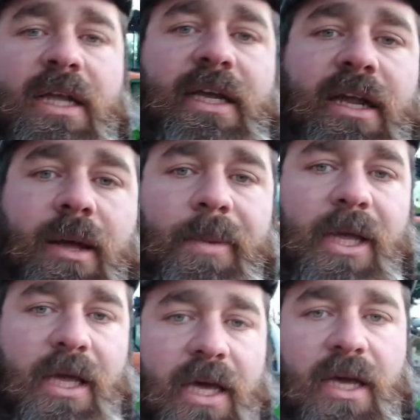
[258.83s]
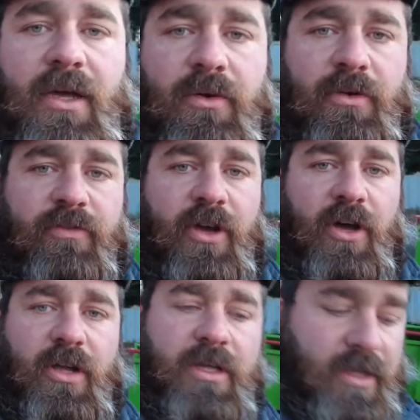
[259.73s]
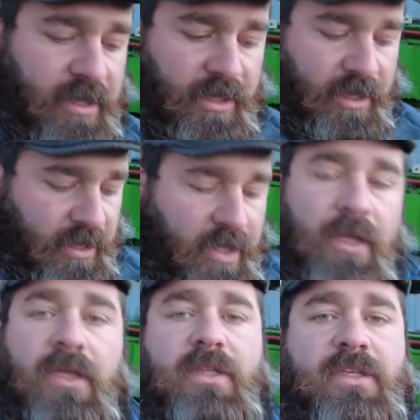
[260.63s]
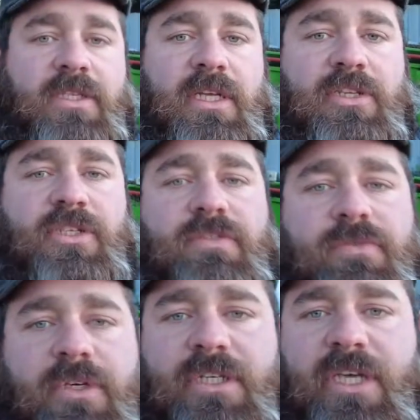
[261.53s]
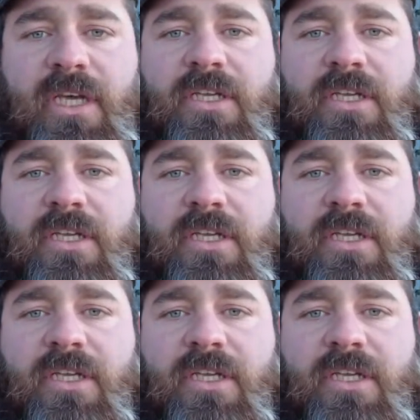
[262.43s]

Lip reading: And then up here we've got the stillages of wood.